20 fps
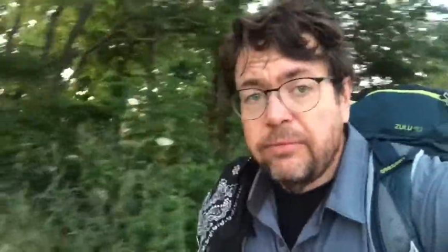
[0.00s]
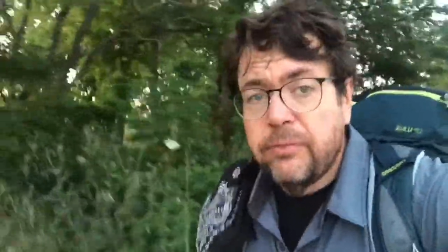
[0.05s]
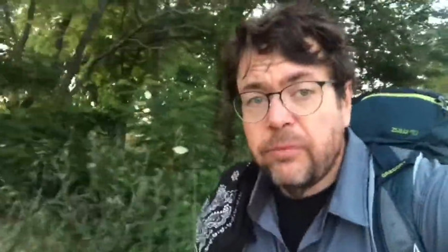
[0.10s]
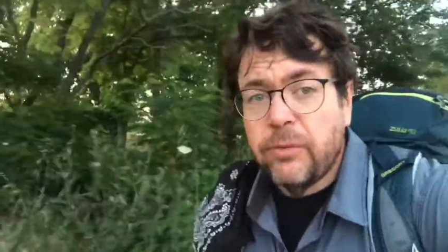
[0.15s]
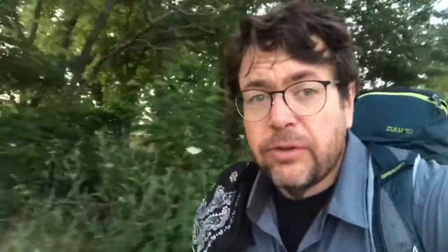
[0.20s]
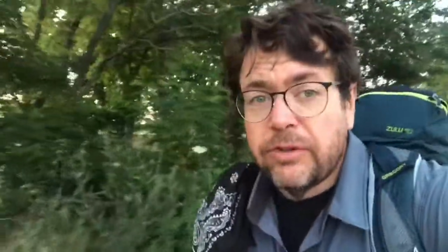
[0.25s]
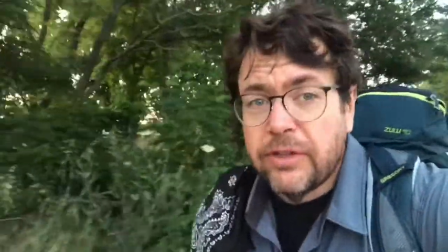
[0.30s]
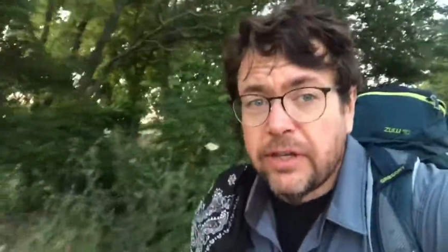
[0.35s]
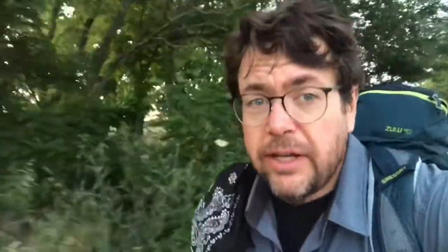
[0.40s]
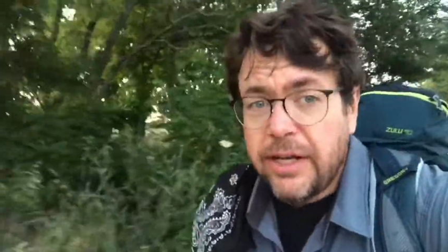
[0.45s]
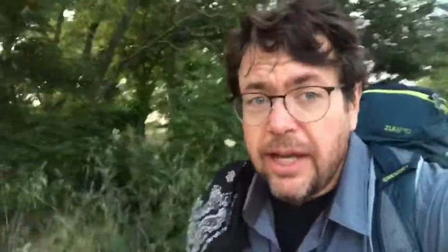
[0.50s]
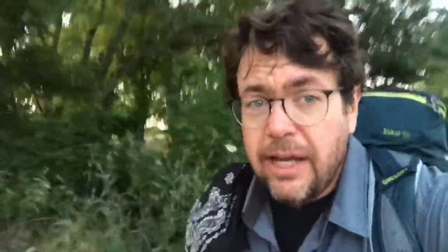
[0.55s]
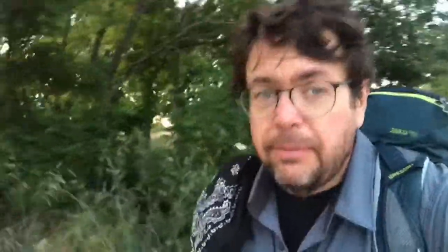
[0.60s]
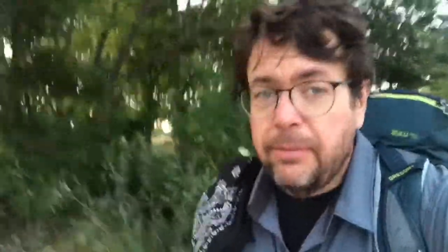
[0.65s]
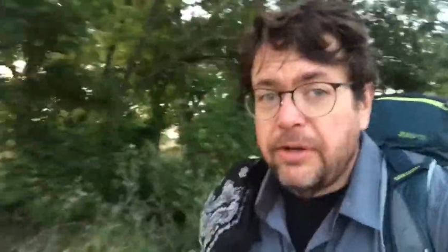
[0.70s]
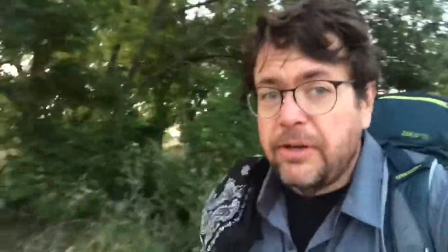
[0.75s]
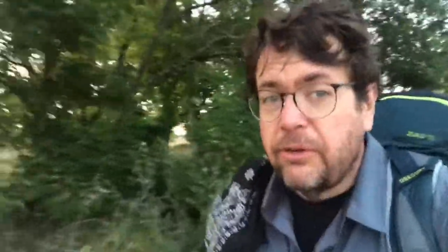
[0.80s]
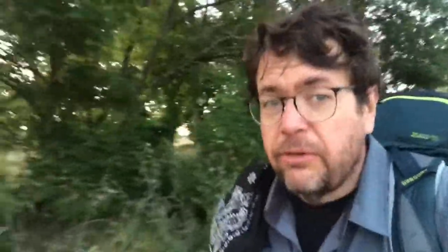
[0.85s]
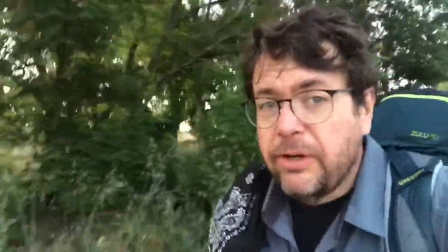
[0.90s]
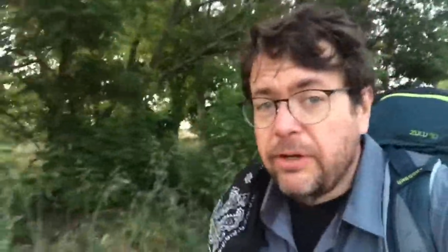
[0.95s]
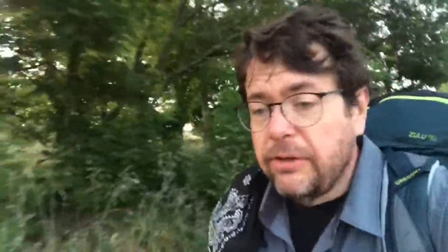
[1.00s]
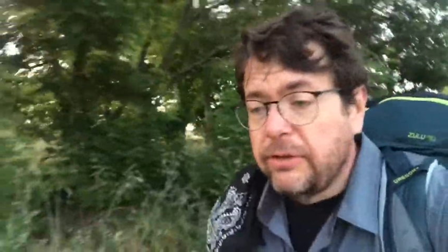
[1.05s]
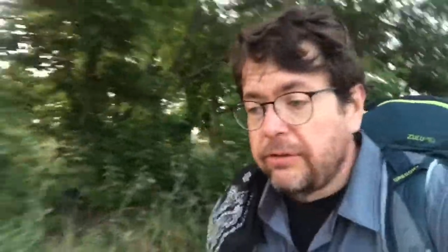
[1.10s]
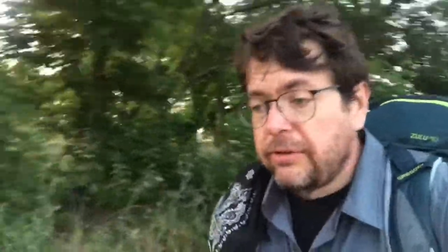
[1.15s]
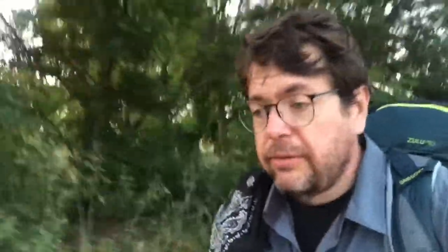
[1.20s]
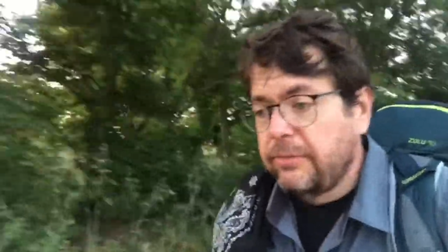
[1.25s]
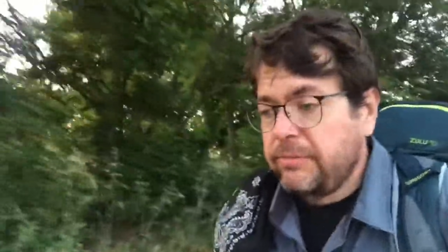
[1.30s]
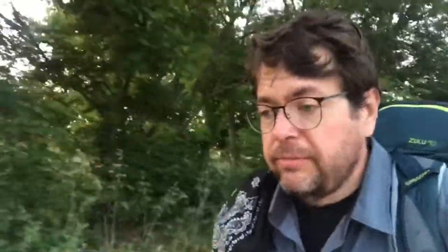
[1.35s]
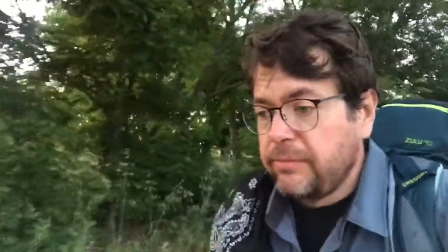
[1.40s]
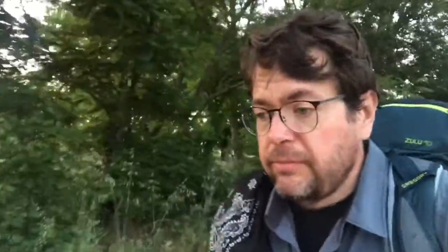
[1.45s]
what's kind of happening around
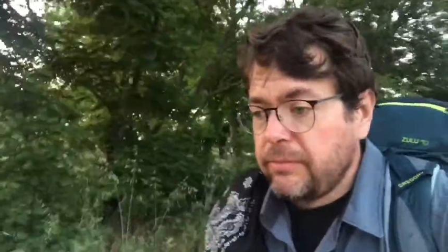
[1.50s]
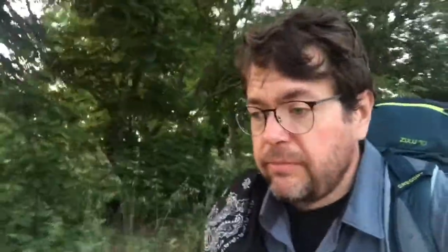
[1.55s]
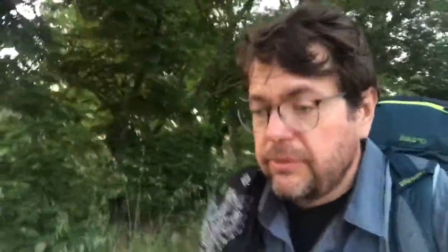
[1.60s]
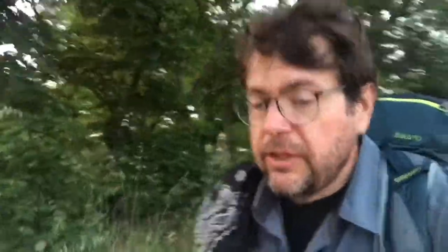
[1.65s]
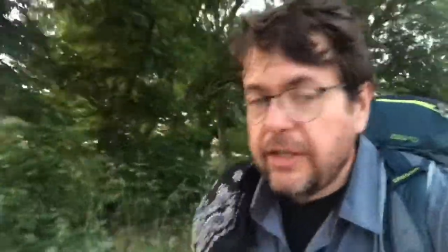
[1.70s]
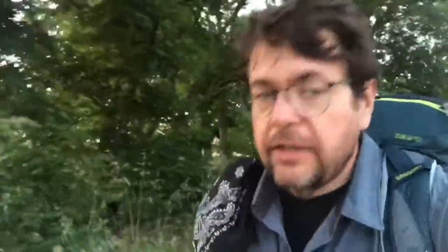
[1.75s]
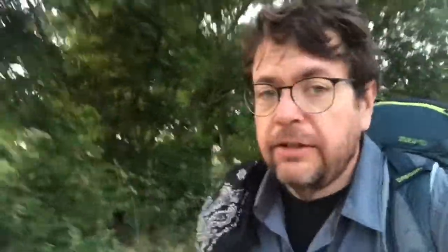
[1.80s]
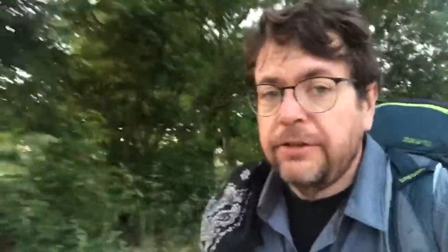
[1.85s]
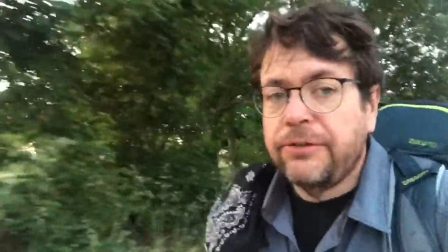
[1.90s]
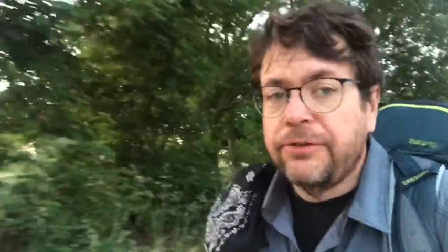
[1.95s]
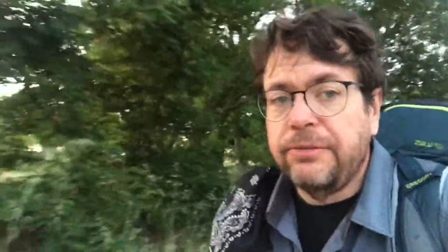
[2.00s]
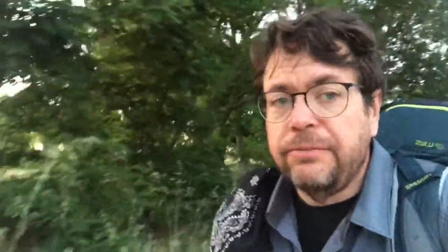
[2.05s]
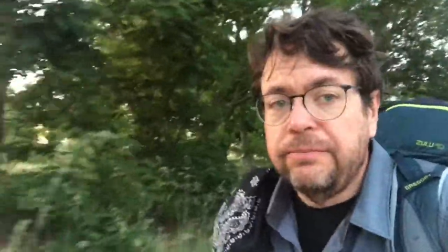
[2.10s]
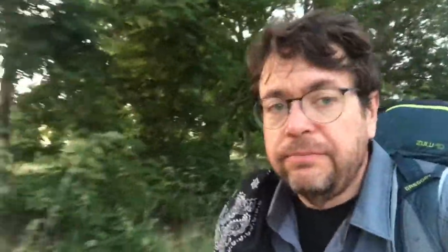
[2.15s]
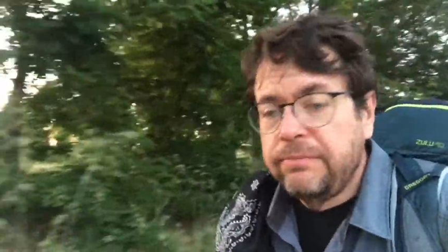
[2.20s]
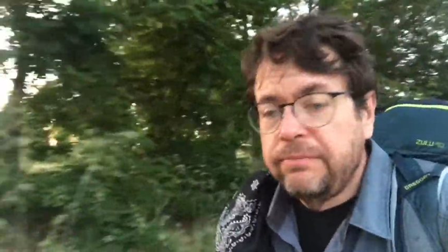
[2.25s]
us. Take a listen.